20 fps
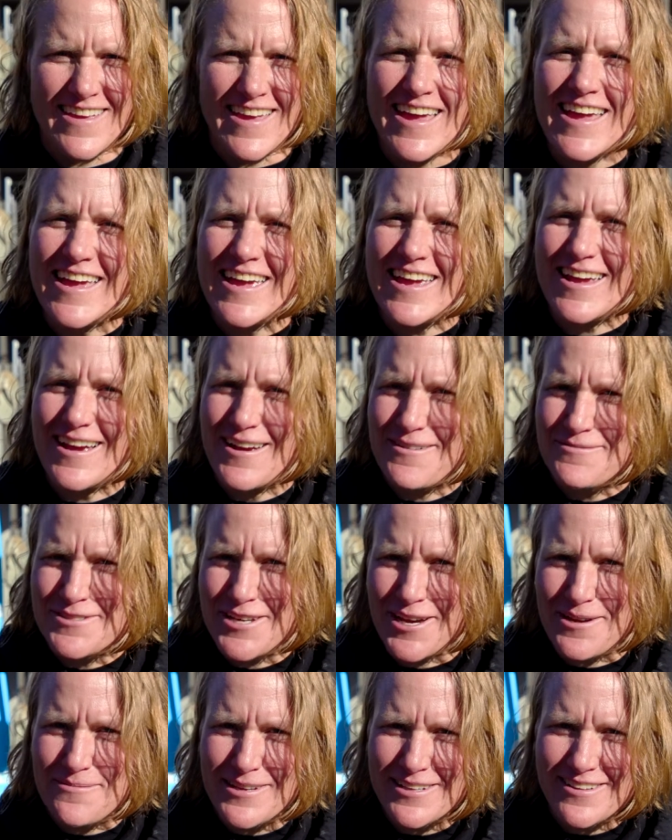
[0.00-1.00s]
Hey, I'm
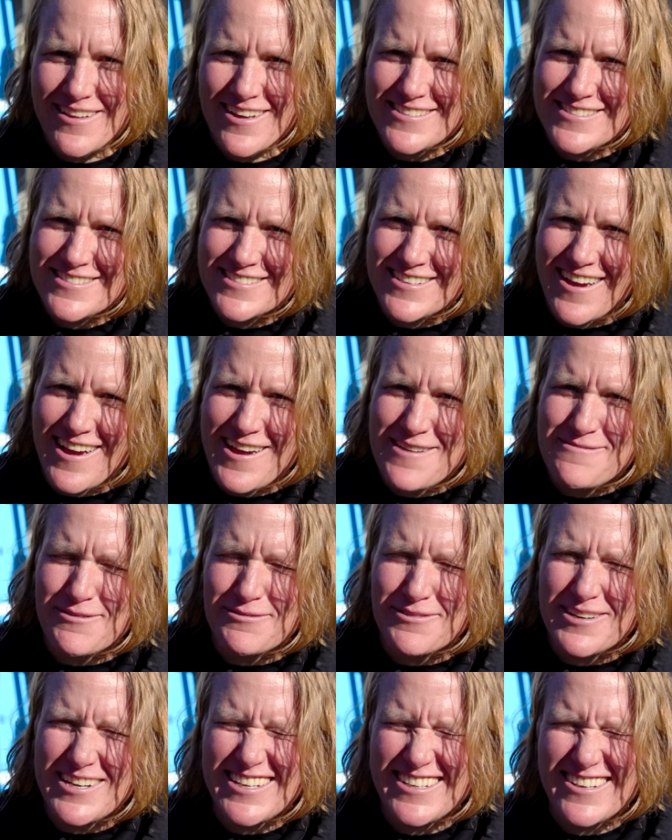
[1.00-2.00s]
Jamie Lund. I'm a
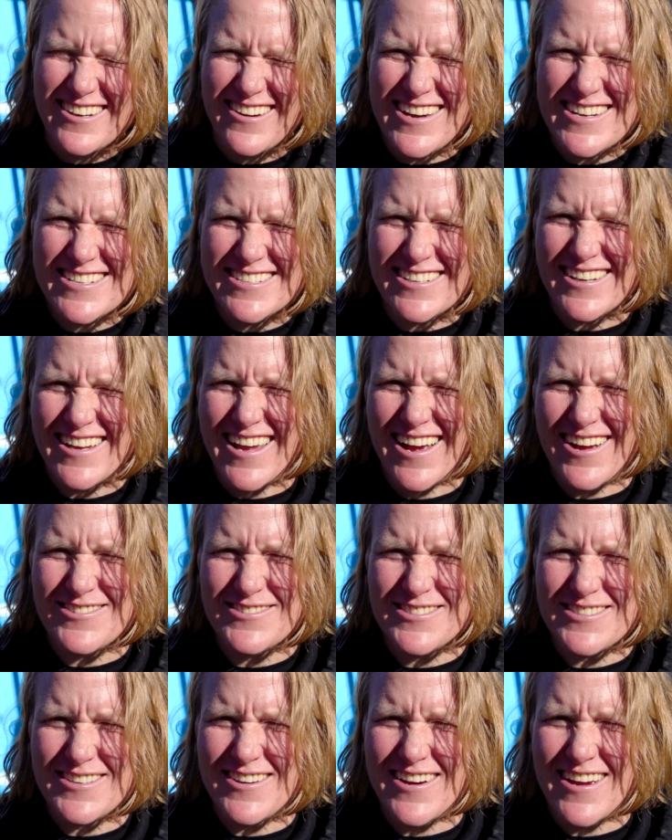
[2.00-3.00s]
reintegration
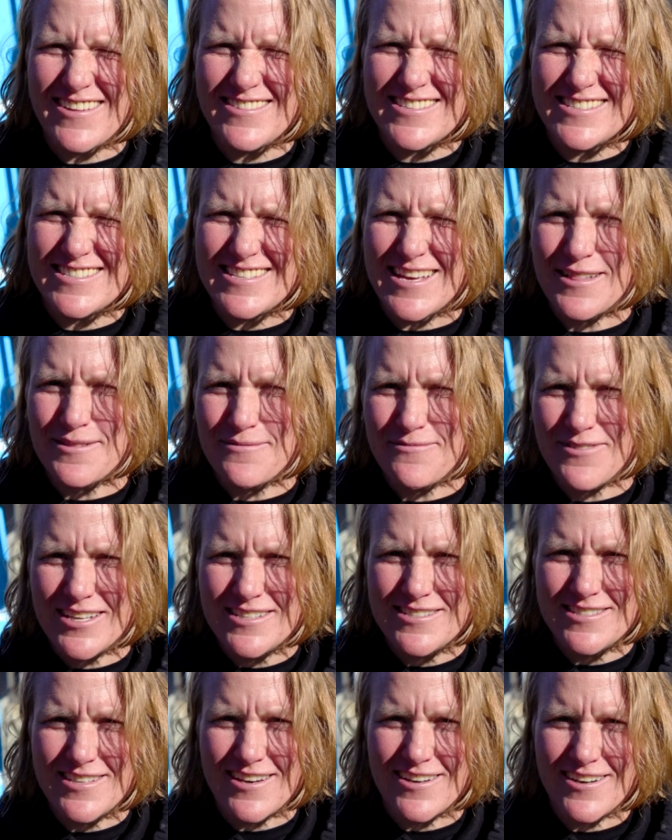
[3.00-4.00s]
counselor at the Salem
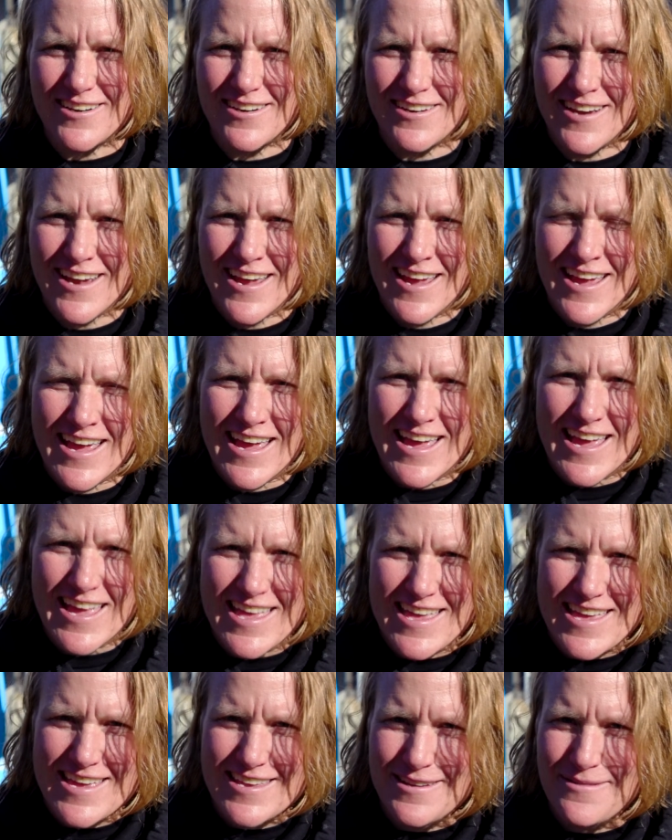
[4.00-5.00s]
Vet Center,
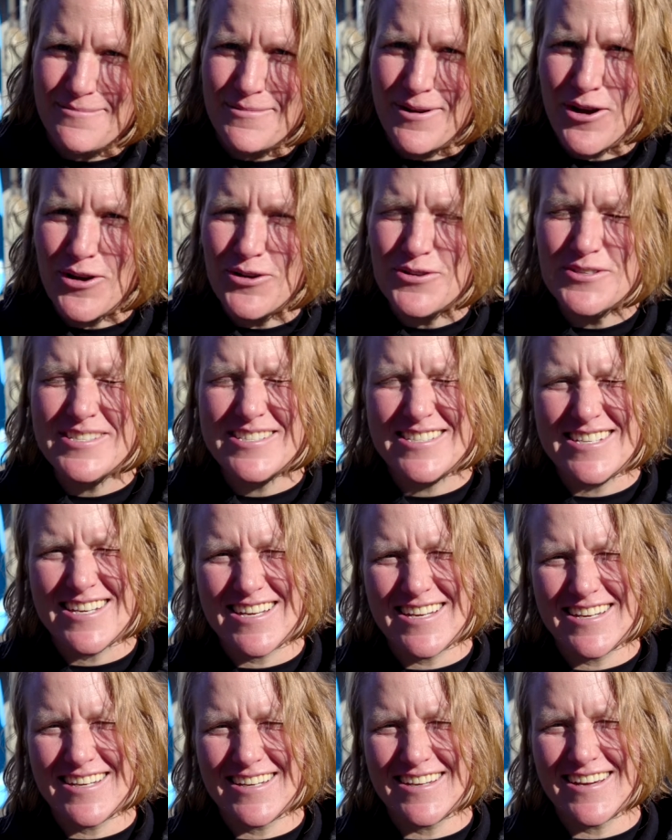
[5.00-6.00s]
and I'm
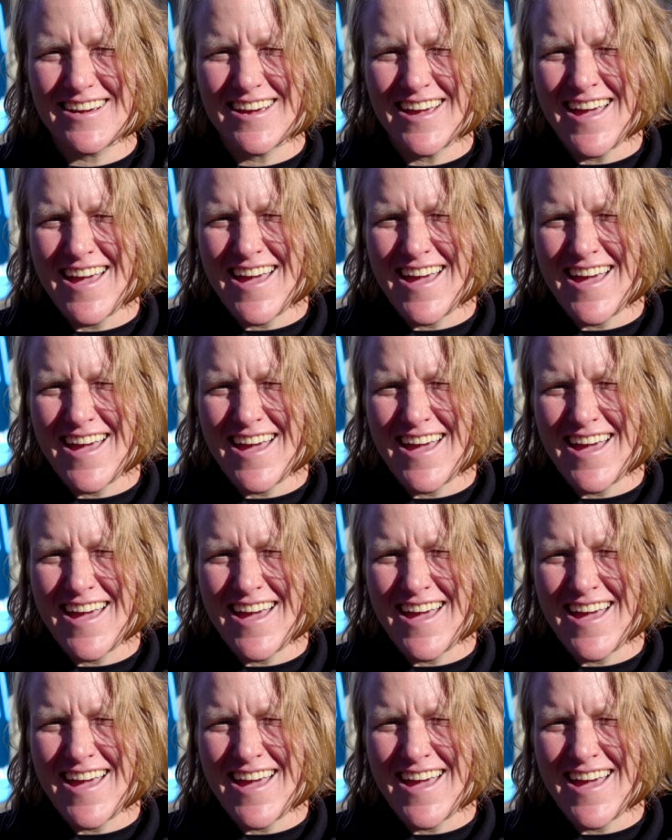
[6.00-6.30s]
hosting